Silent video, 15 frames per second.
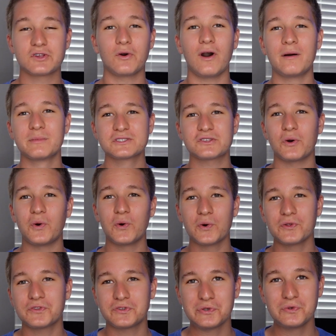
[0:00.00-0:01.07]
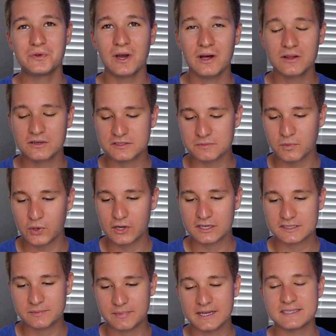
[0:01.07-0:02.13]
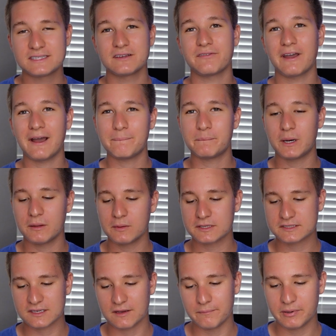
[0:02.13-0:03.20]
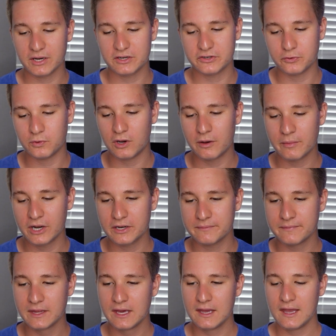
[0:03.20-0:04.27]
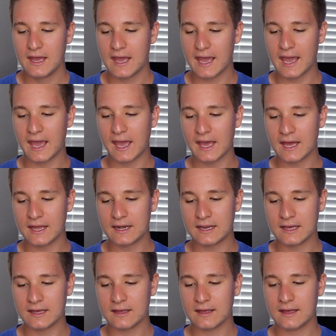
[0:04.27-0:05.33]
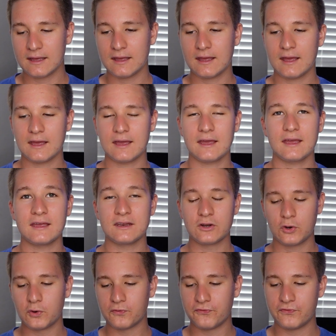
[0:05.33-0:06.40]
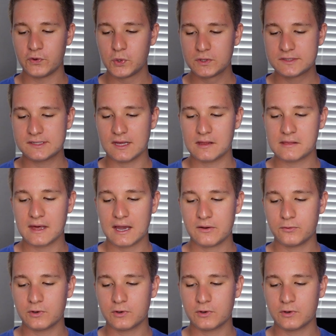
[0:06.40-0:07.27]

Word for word: So almost a whole two dollars more expensive at Publix compared to Walmart. And in Whole Foods, that